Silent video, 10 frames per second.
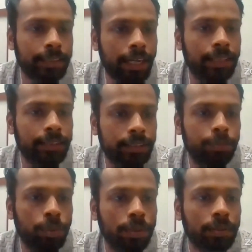challenge is
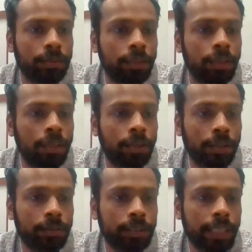
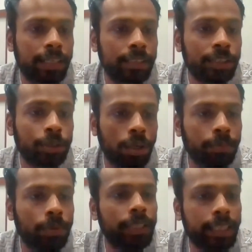not
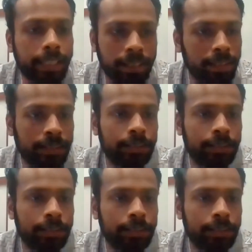upon the kid,